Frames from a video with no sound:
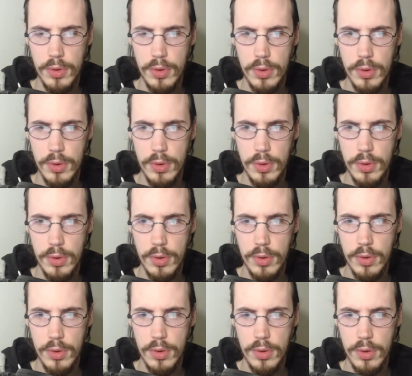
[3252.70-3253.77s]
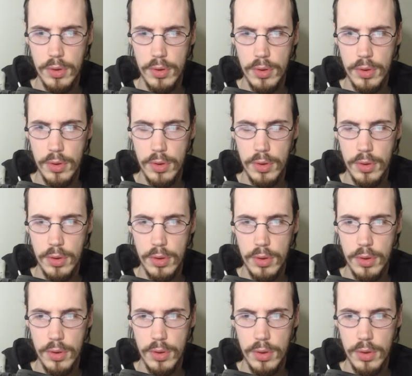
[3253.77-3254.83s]

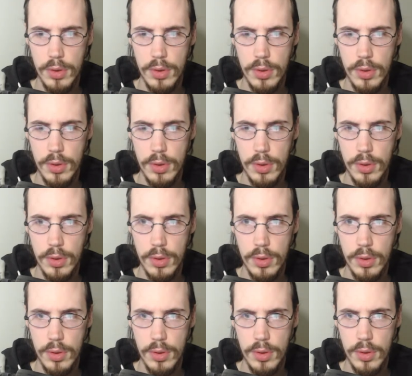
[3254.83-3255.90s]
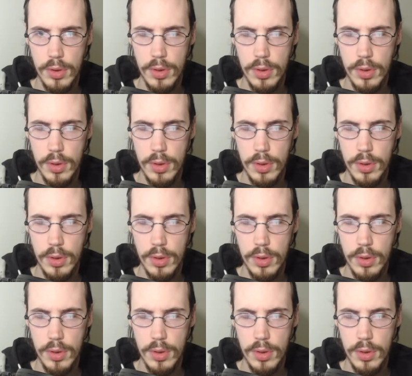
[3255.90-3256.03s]
Nobody speaks.